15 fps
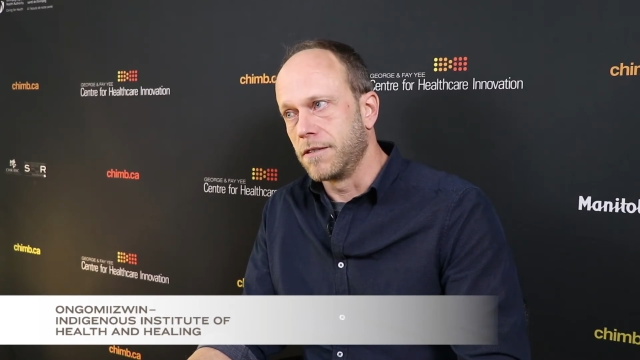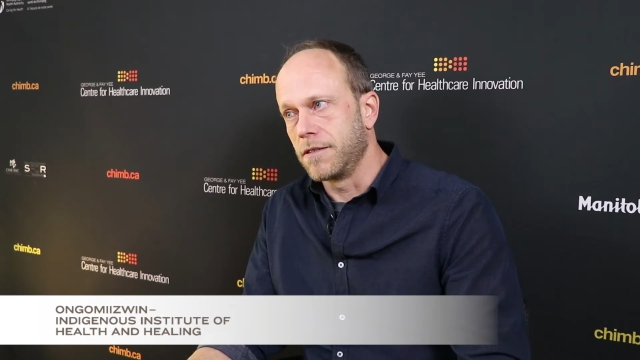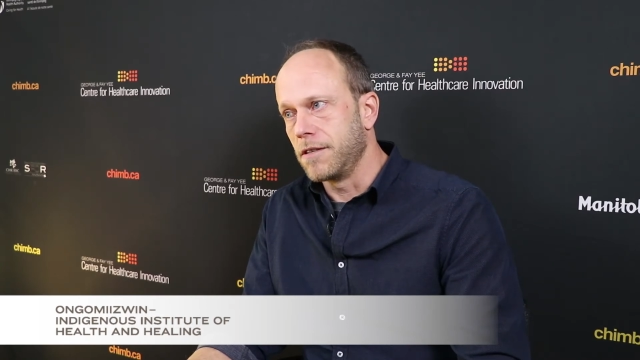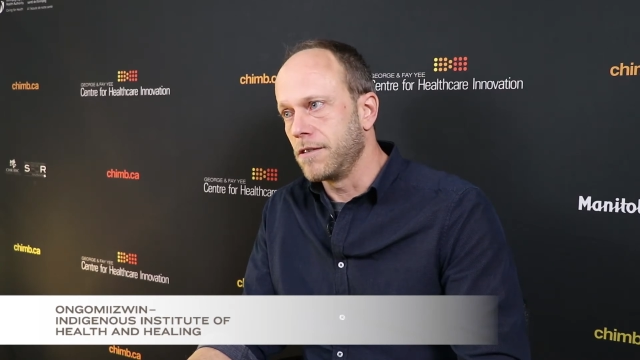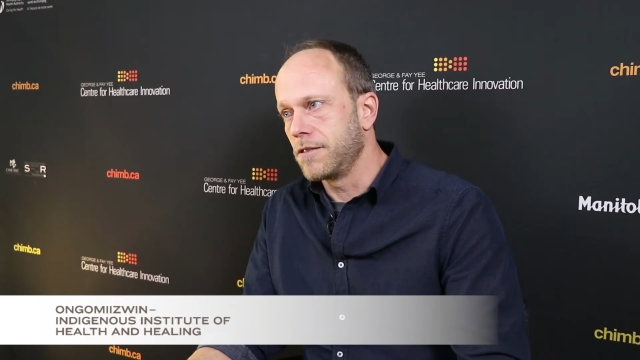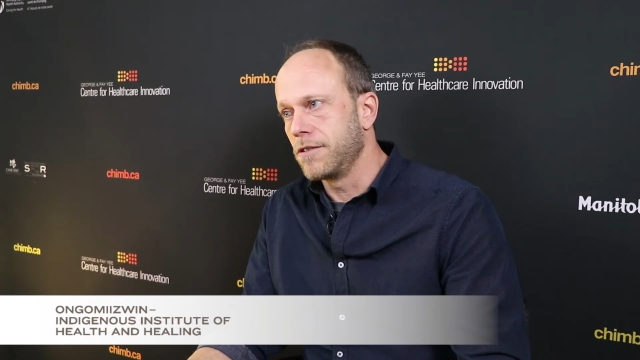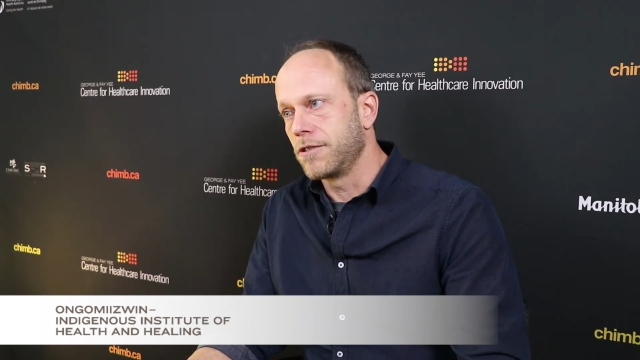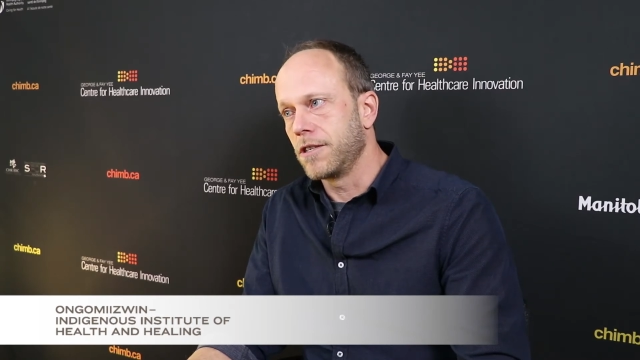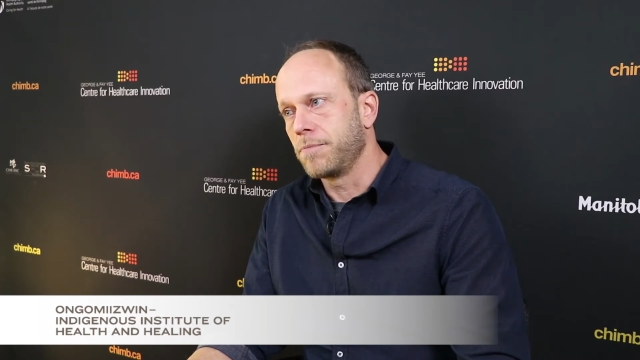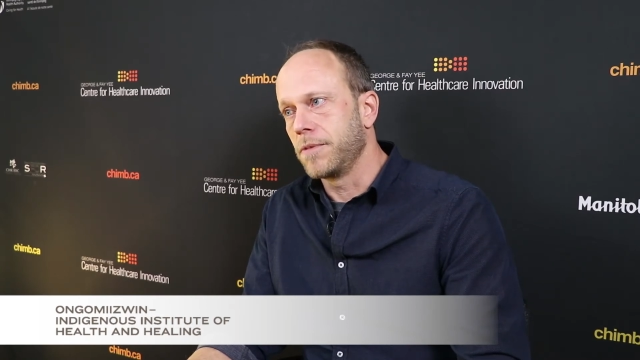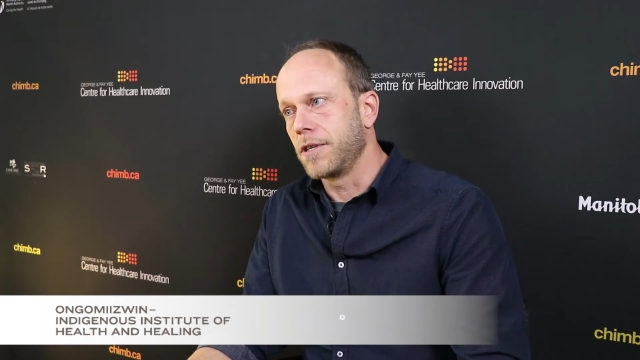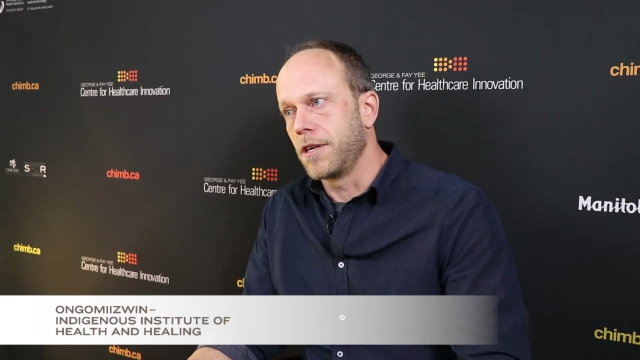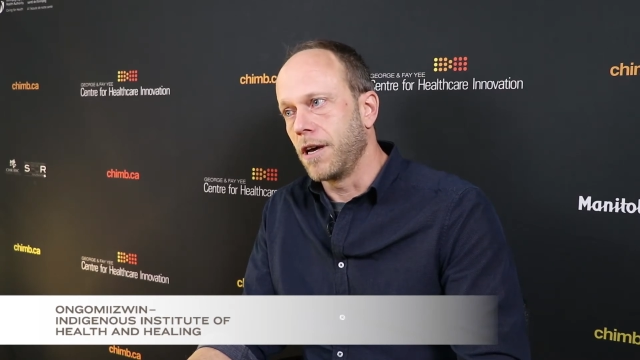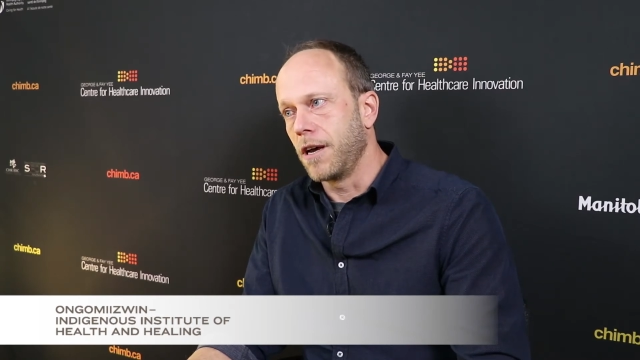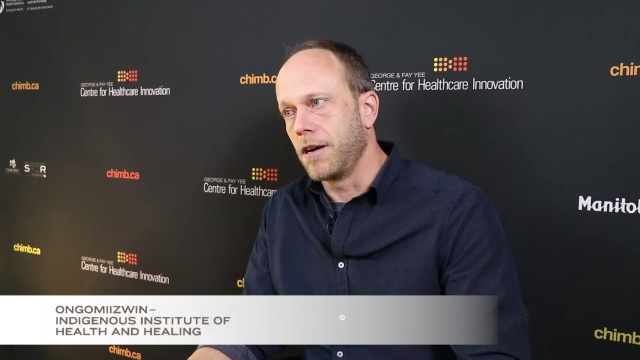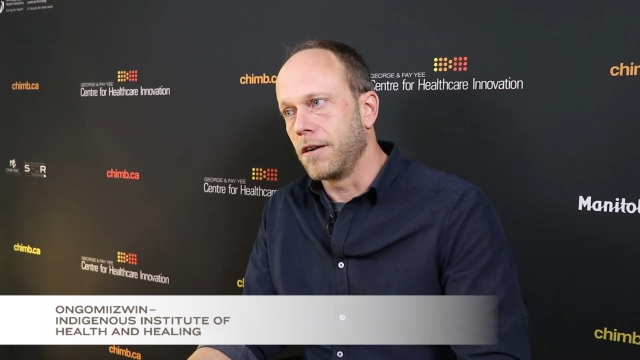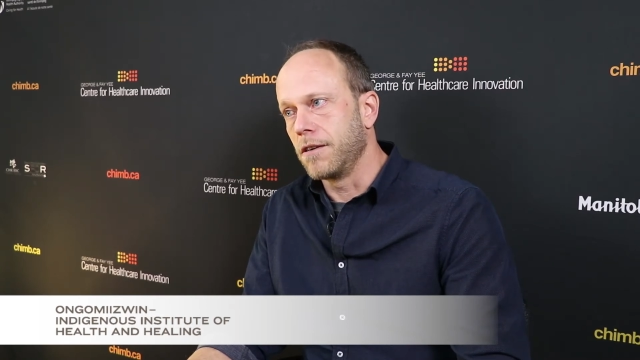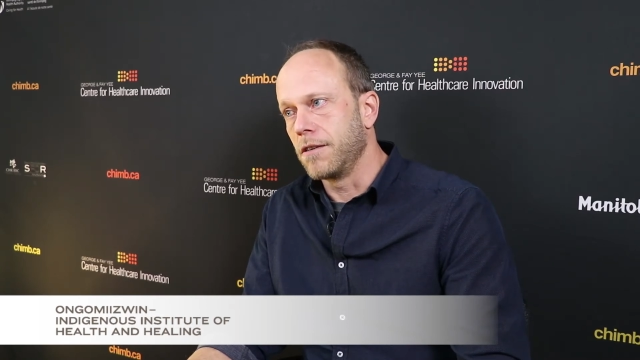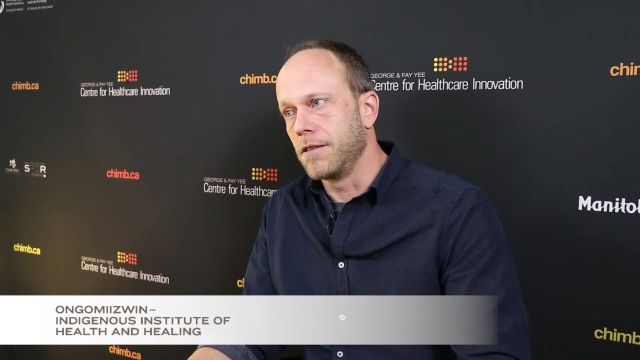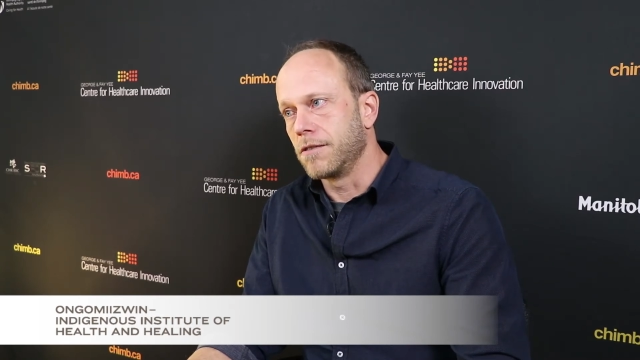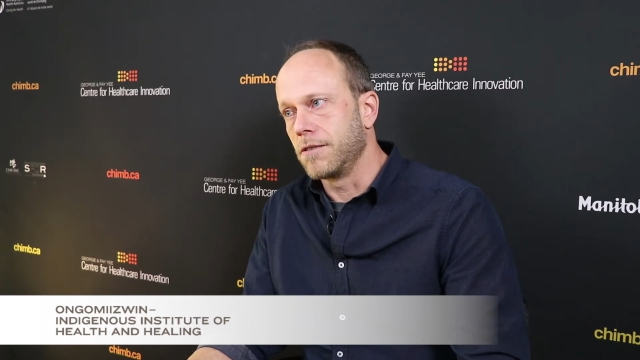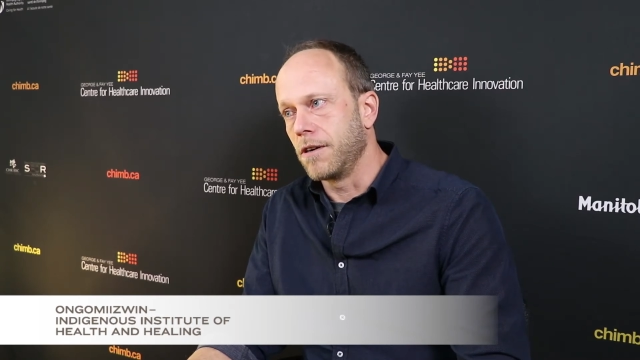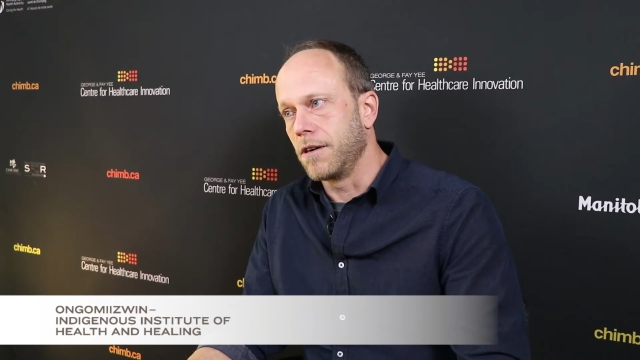citizenship in Canada is